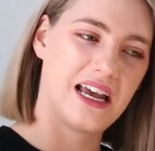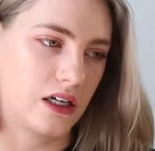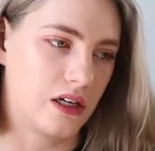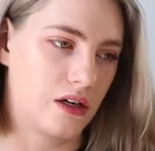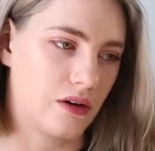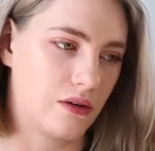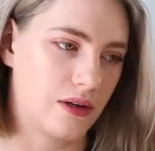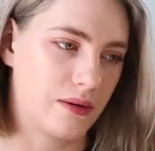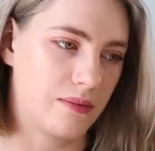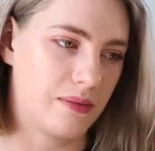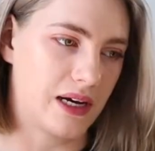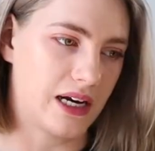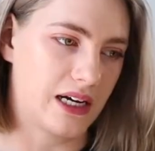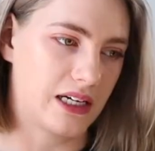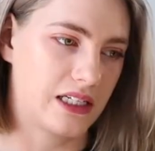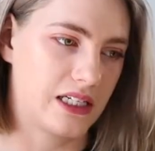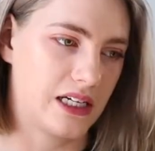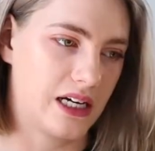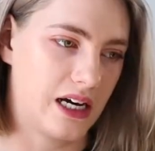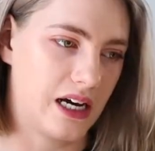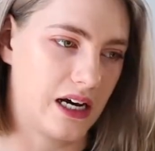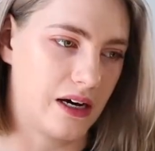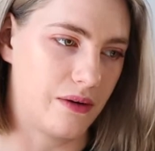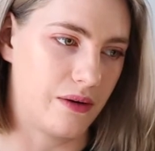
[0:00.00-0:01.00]
Going back
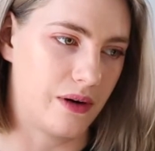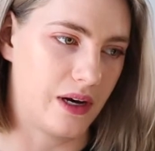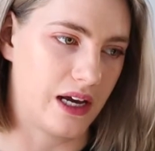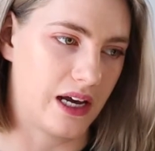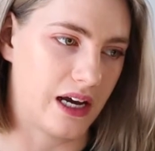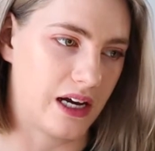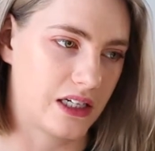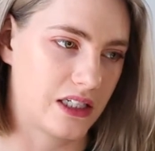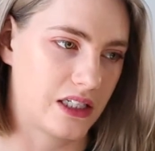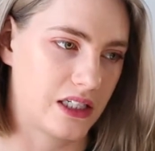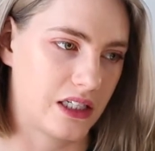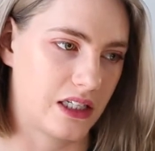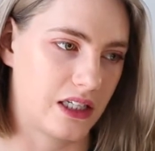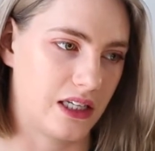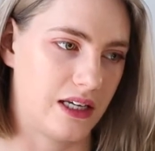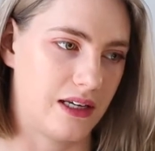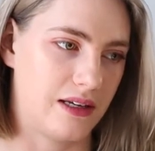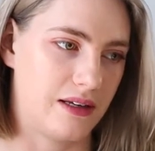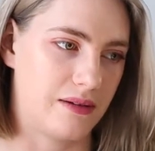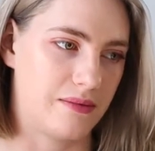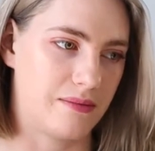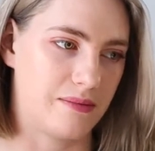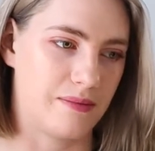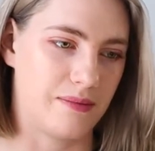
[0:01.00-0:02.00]
to how I
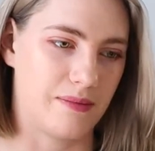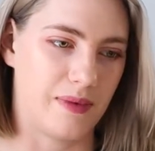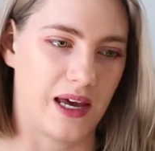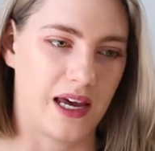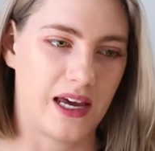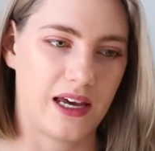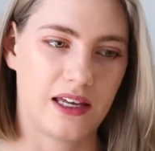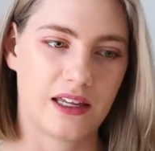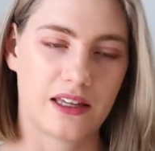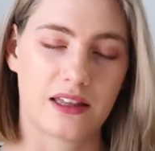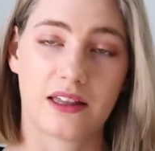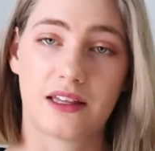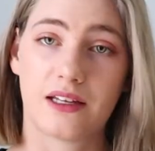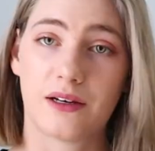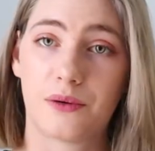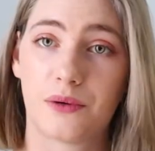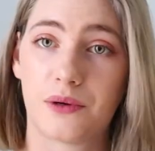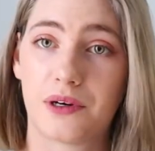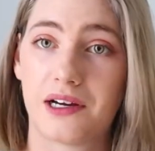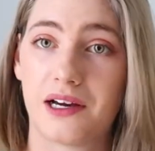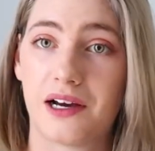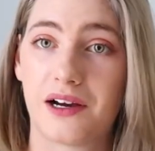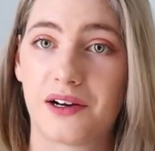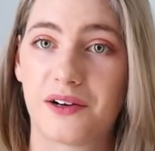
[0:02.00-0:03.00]
actually make the
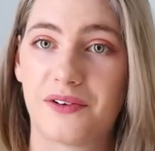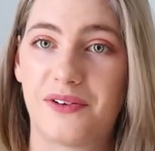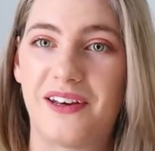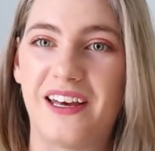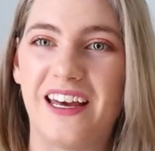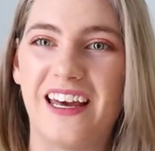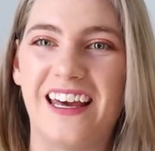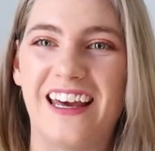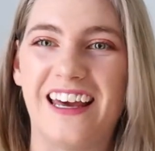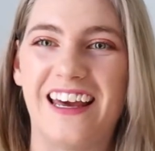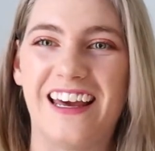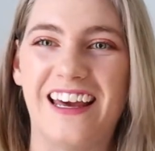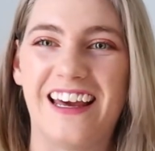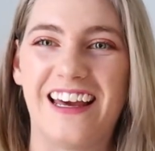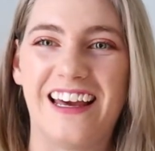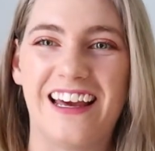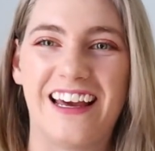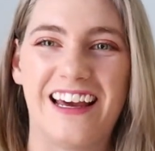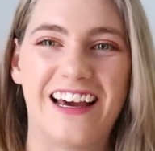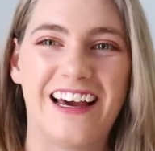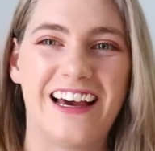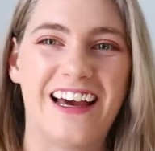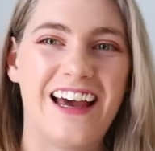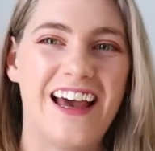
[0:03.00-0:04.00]

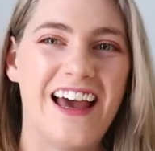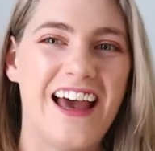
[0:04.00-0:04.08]
choreography.